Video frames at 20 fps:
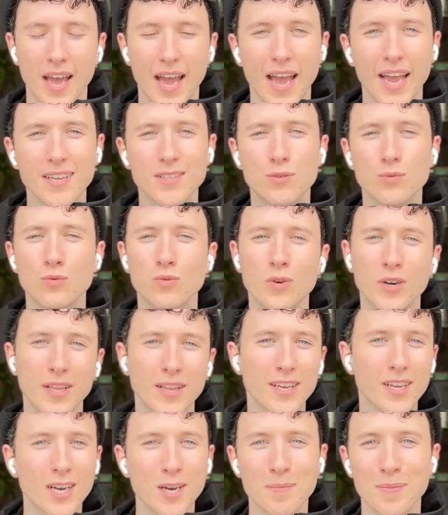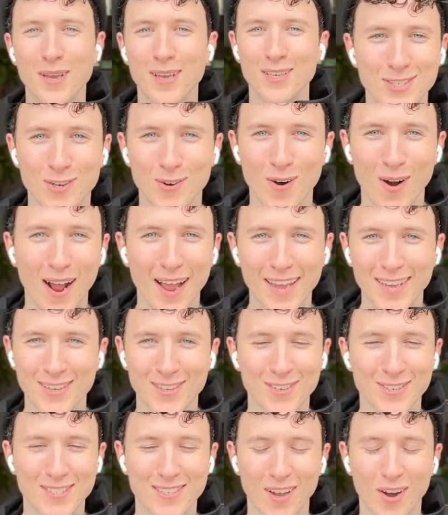It's really going to be a try it
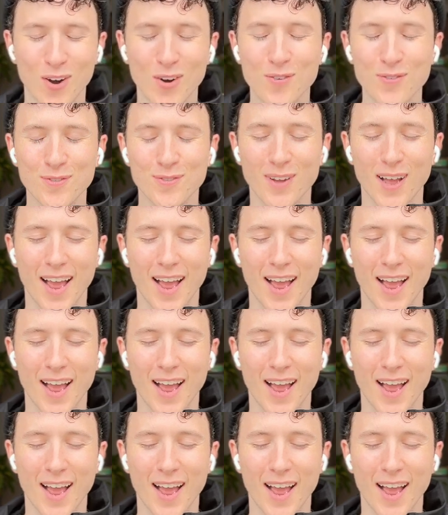yourself,